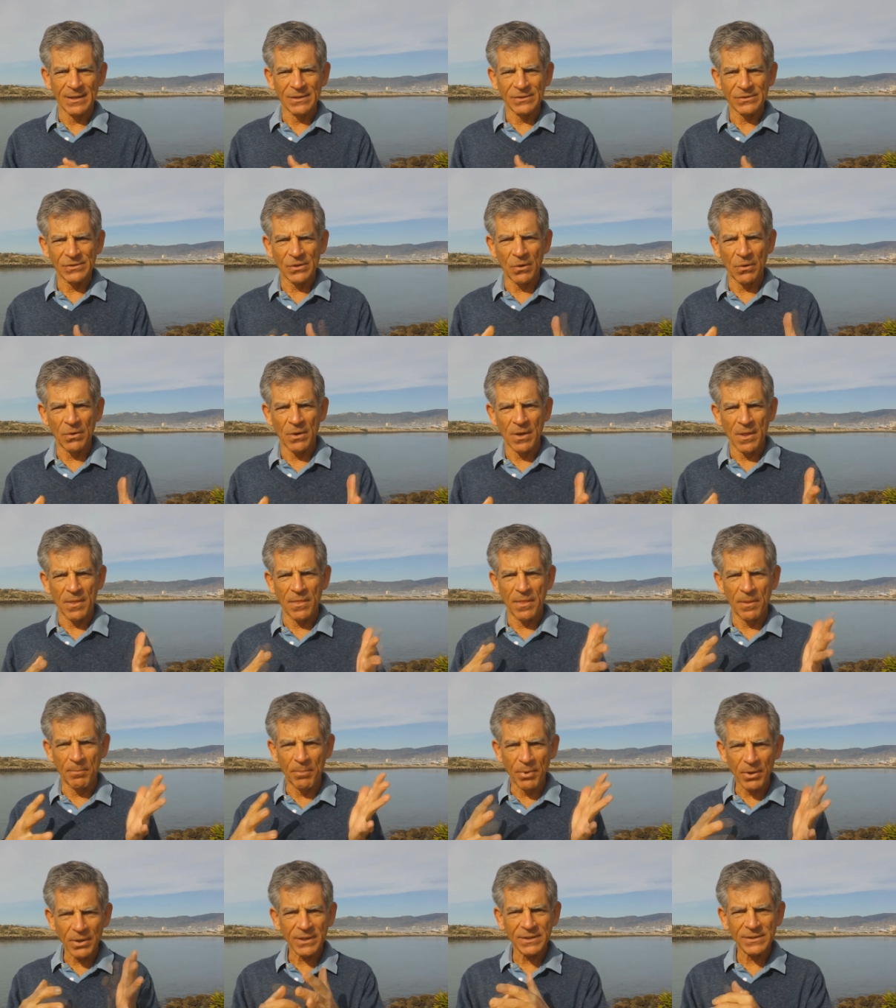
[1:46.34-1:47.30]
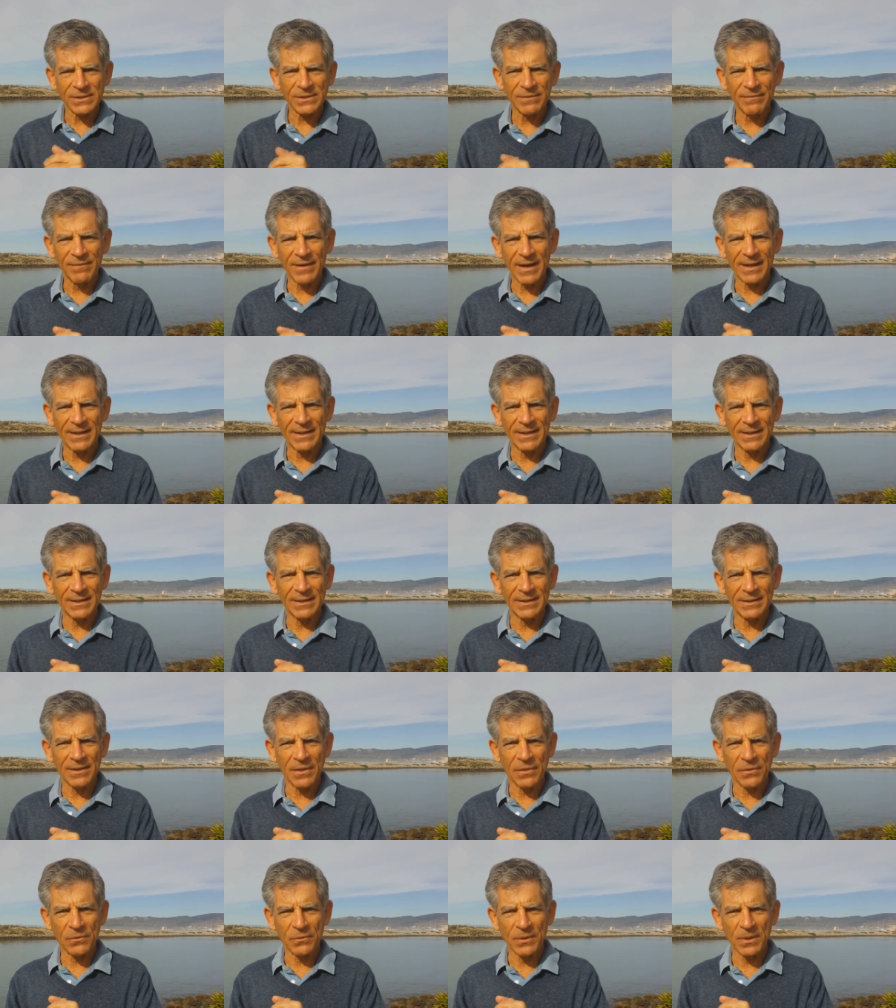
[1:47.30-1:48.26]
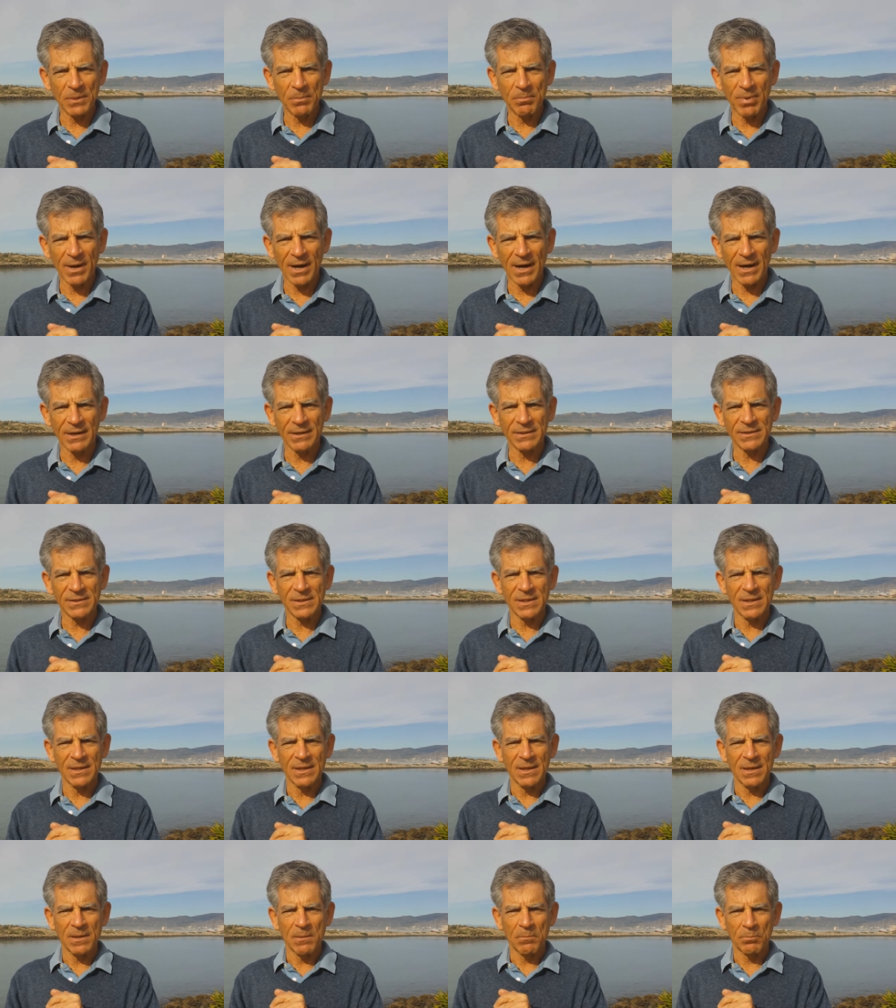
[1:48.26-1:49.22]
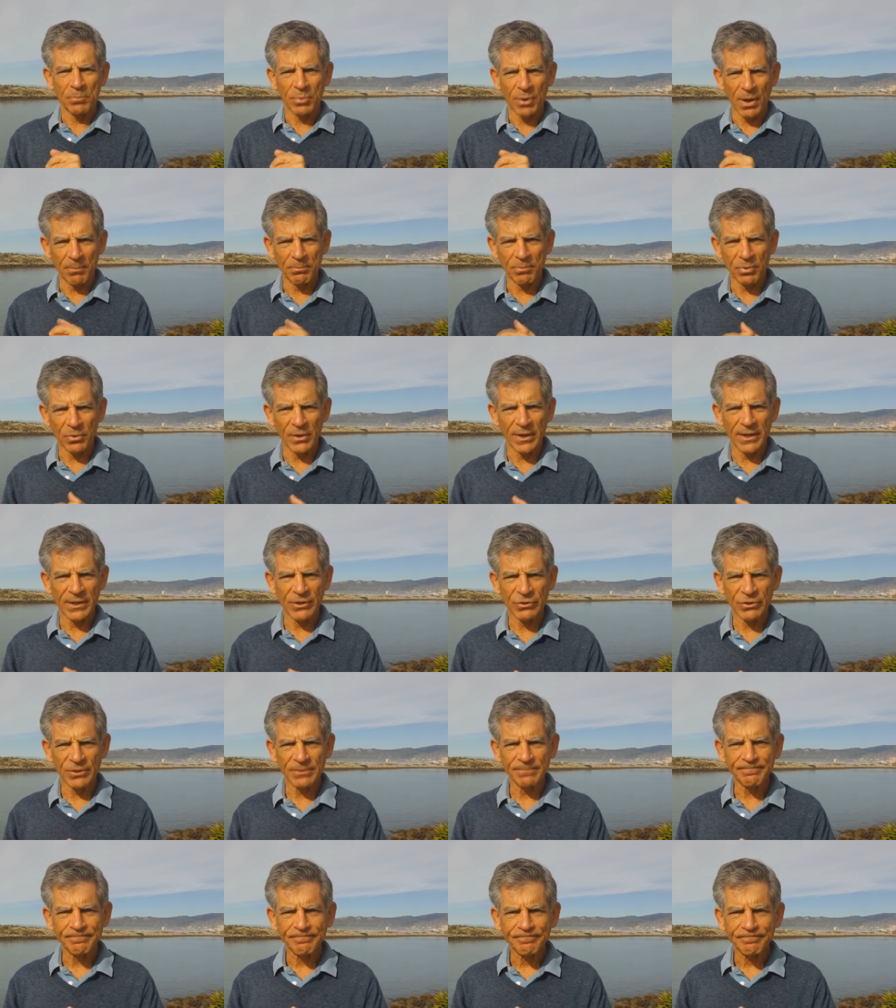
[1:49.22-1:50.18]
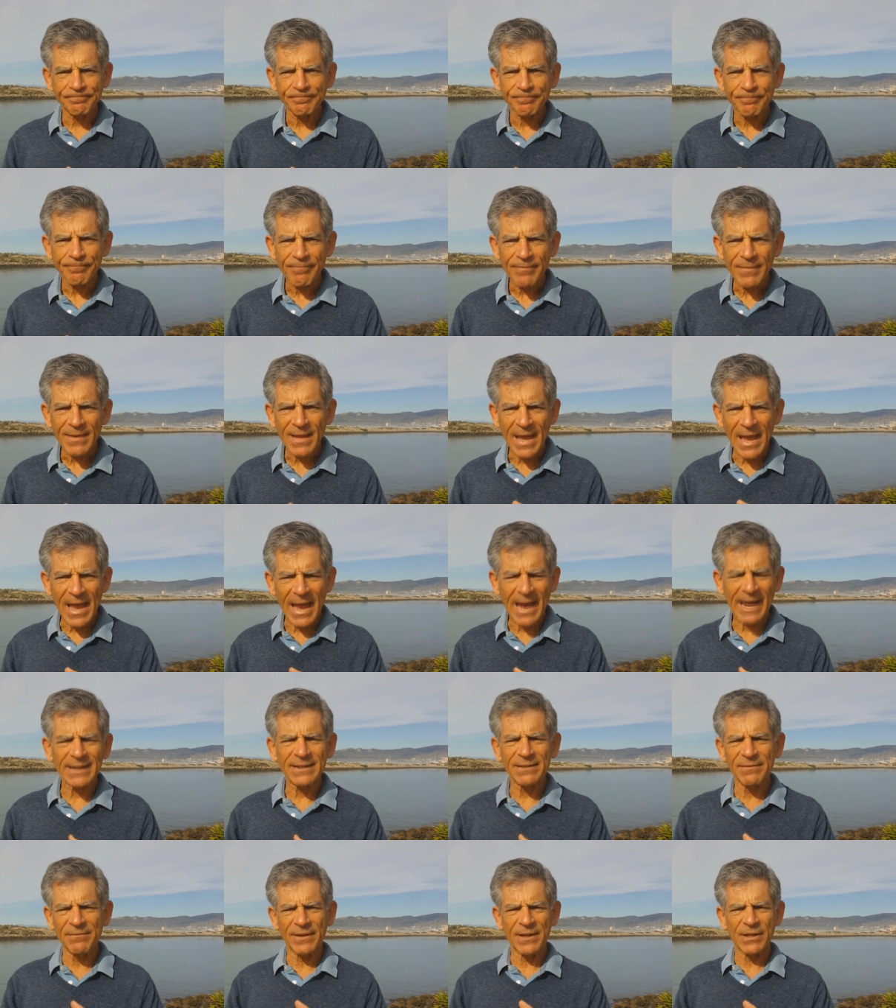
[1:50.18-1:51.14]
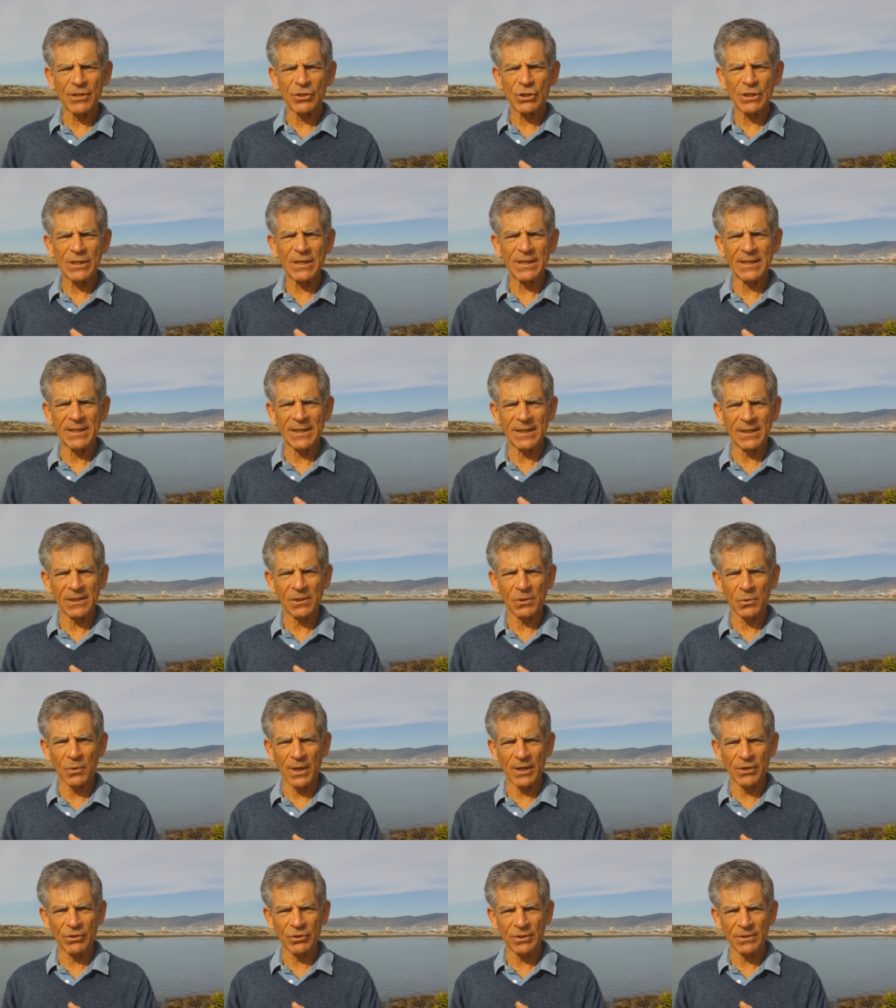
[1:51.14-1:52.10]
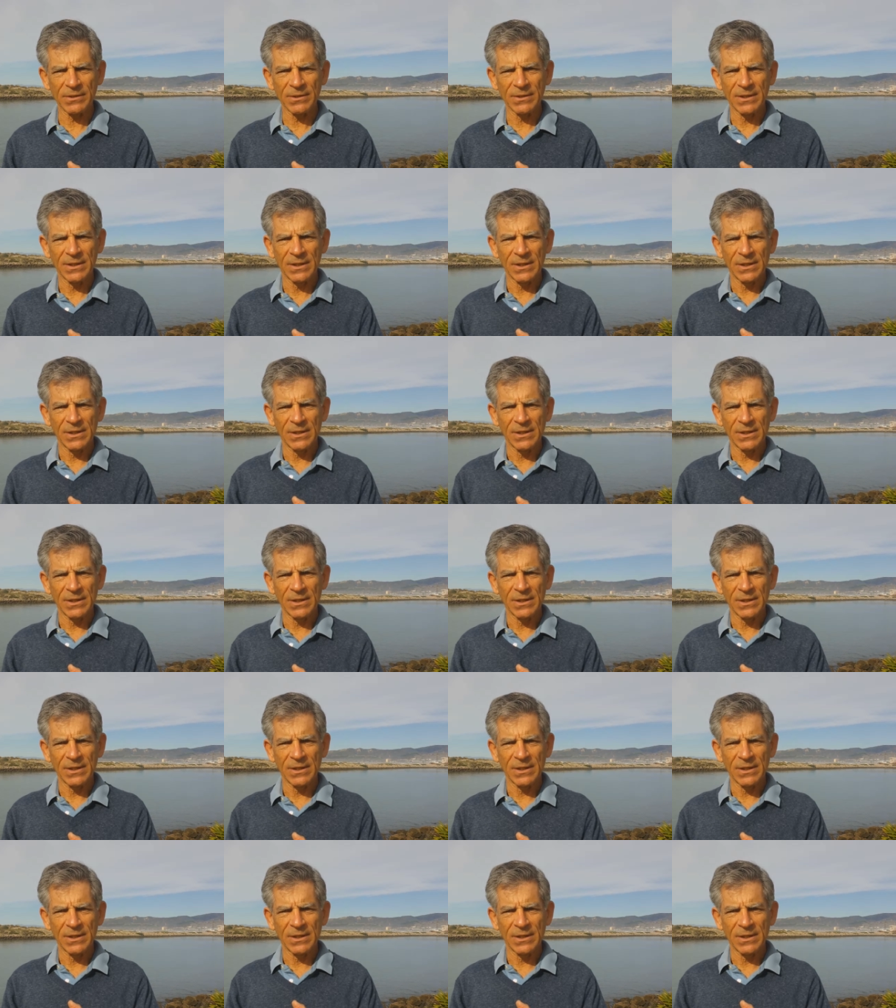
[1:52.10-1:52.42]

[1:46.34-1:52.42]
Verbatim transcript: So the book is divided into three parts preparation, activation, and integration.